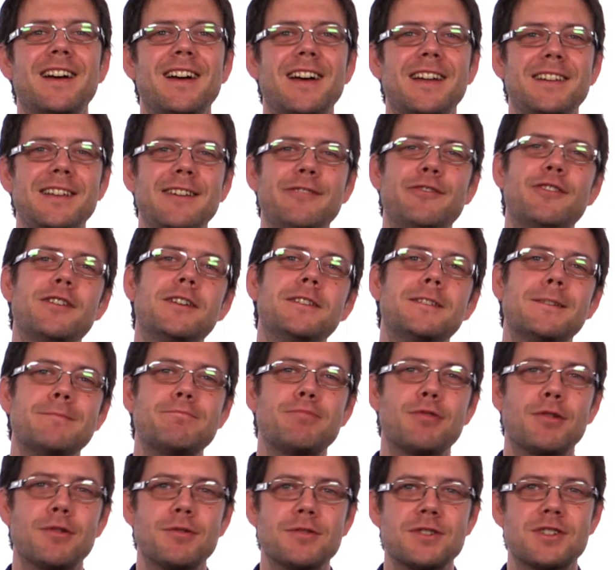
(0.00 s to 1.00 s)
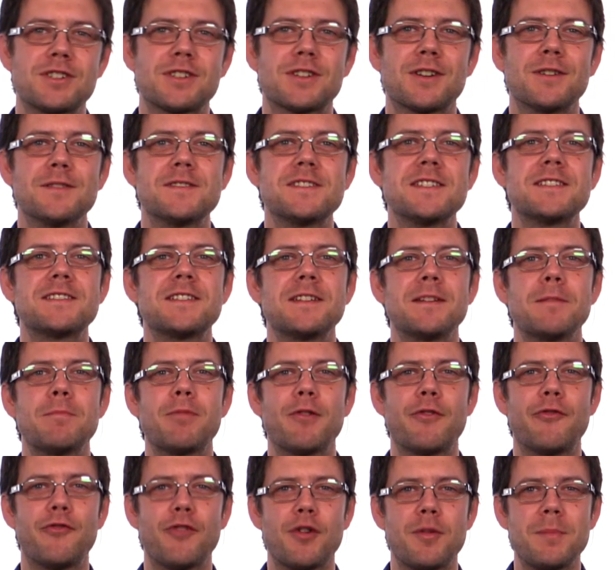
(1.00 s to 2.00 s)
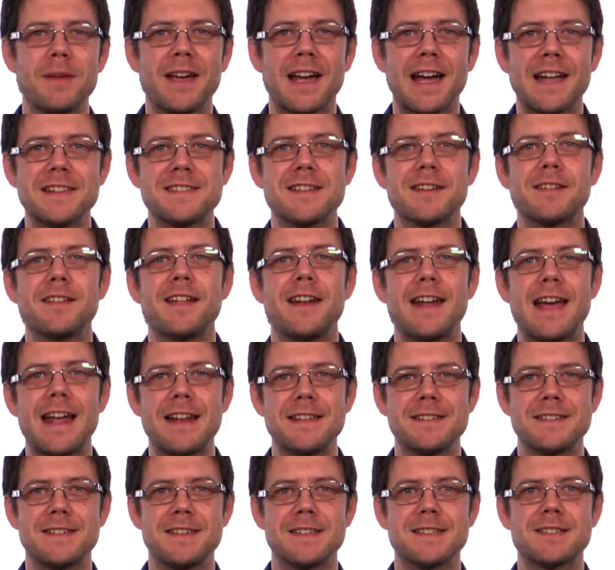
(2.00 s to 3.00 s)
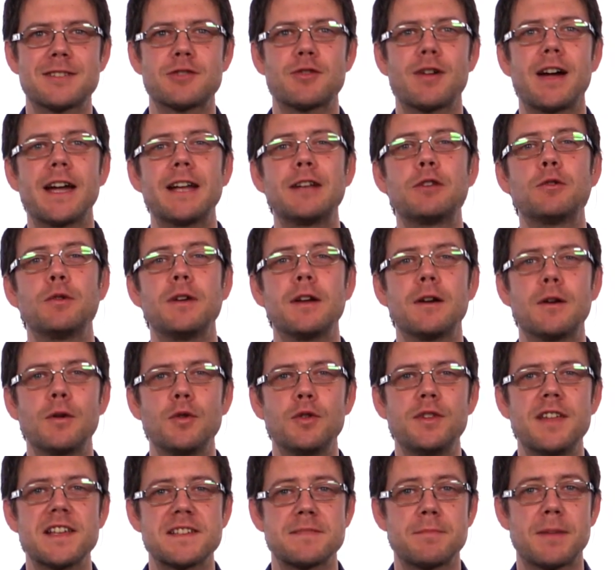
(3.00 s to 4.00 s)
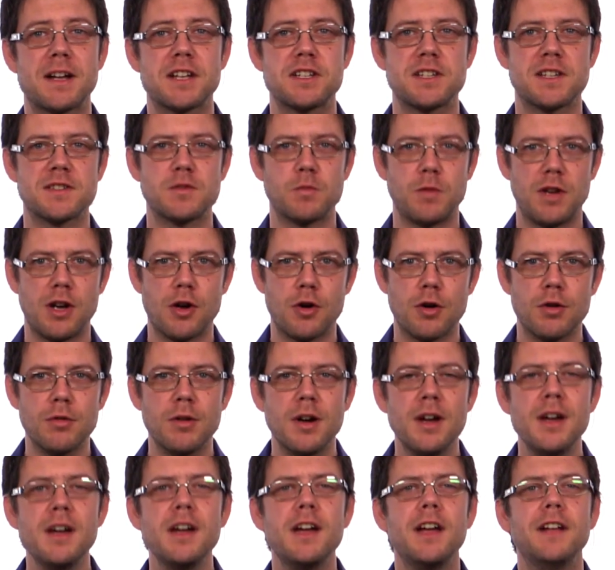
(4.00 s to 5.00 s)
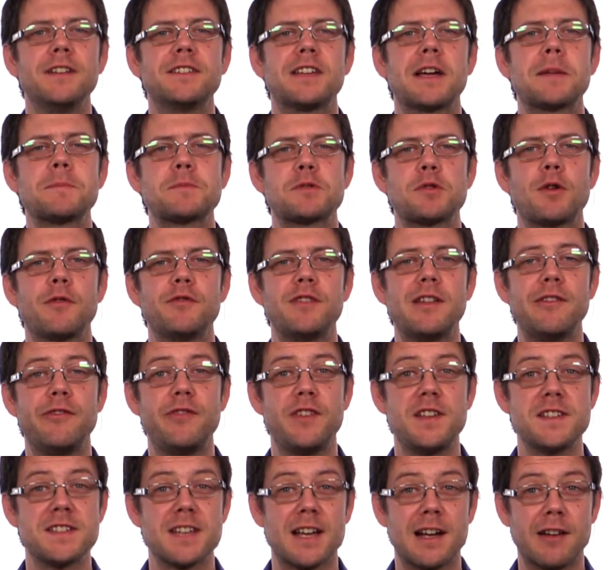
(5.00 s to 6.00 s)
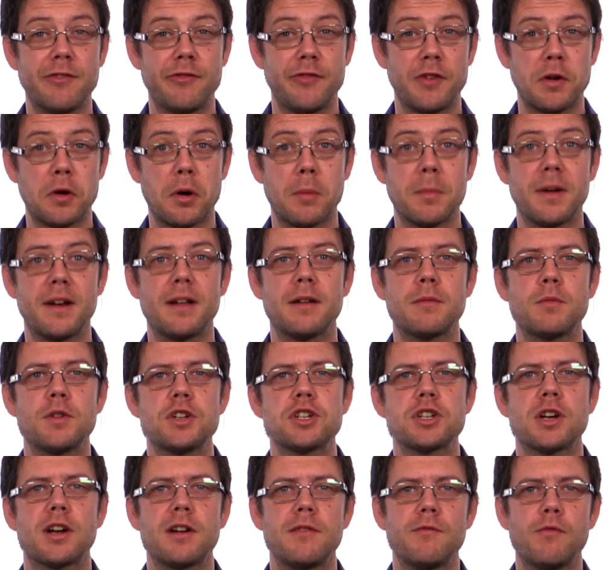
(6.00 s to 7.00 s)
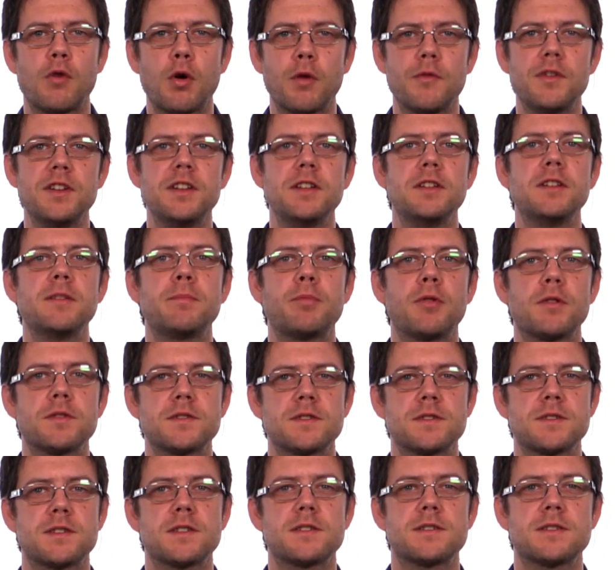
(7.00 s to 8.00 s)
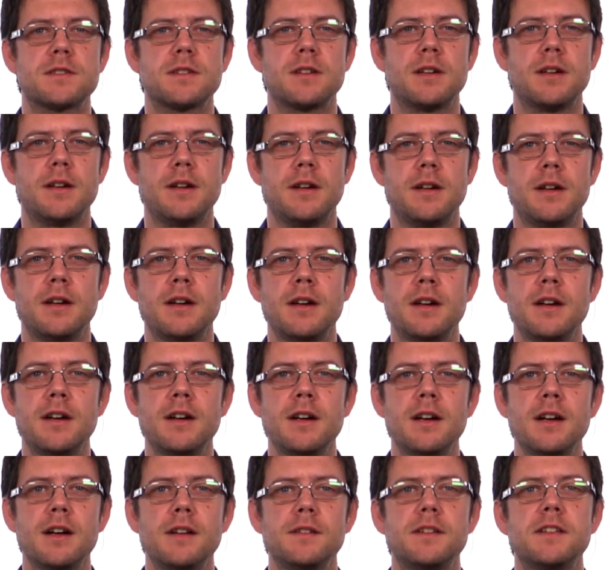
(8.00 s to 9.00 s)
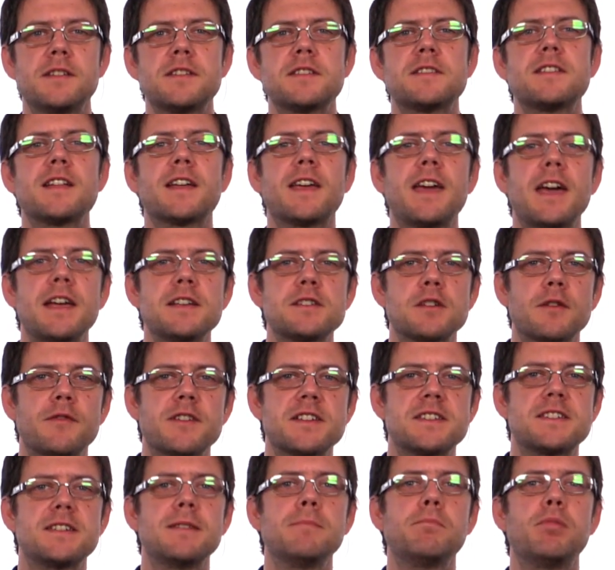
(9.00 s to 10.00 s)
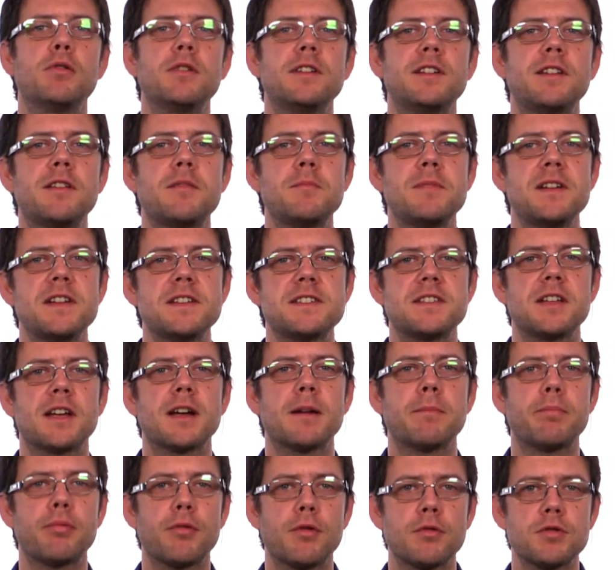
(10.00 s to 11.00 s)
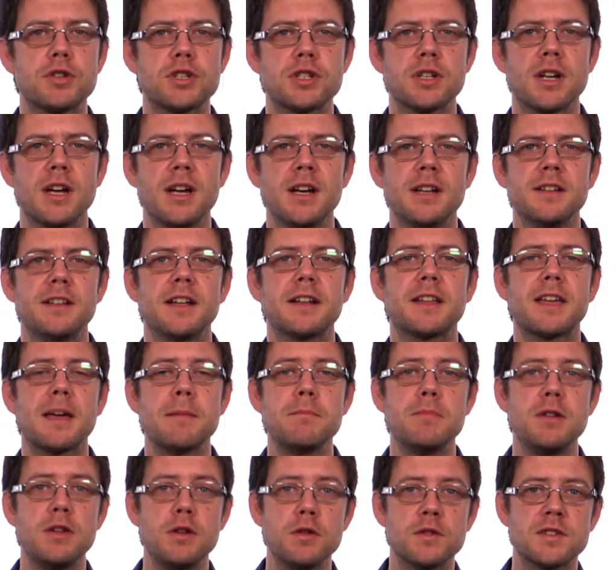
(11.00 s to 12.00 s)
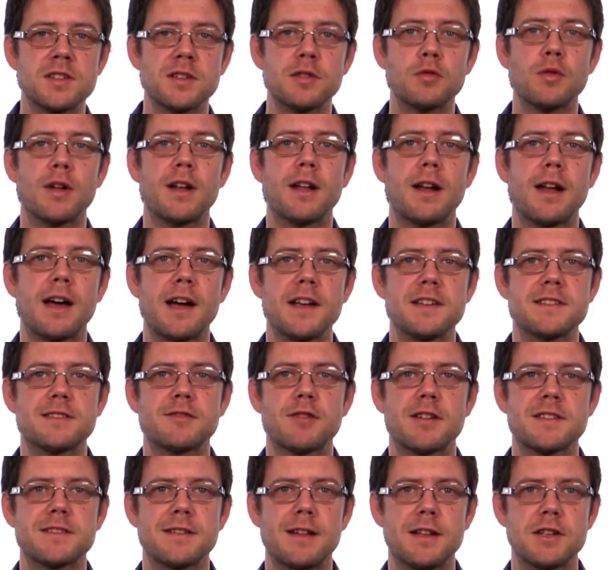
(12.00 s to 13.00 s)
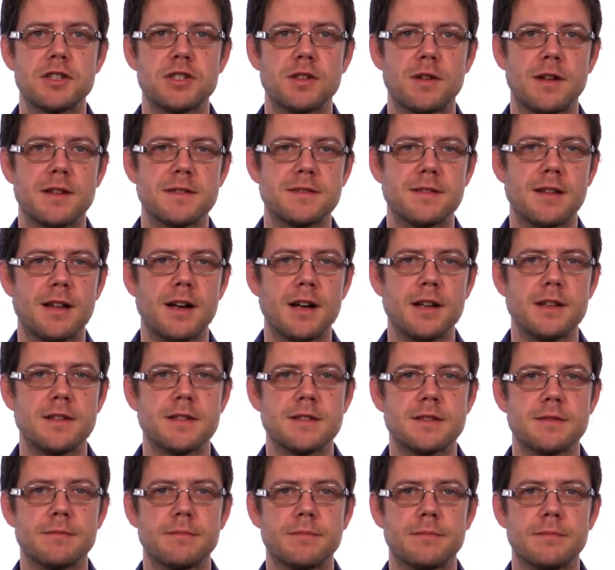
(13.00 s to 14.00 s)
A different approach consists in performing hazard analysis, trying to include as much as we know in terms of the physical phenomena which are involved in the processes. This is the case of a simple deterministic approach that can be used to analyze translational slides.